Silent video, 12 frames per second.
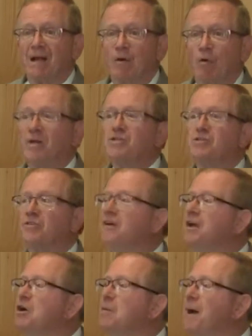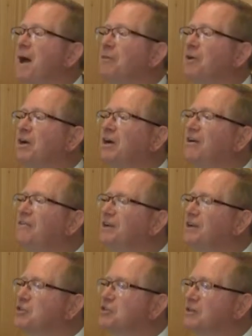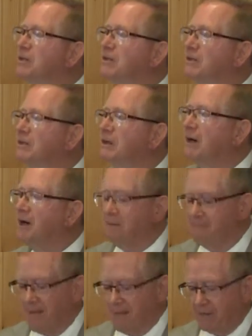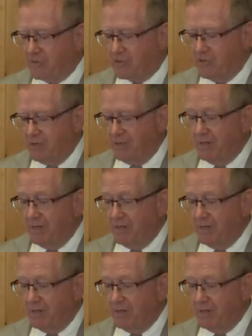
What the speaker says: What's the thing about the covenants that God makes?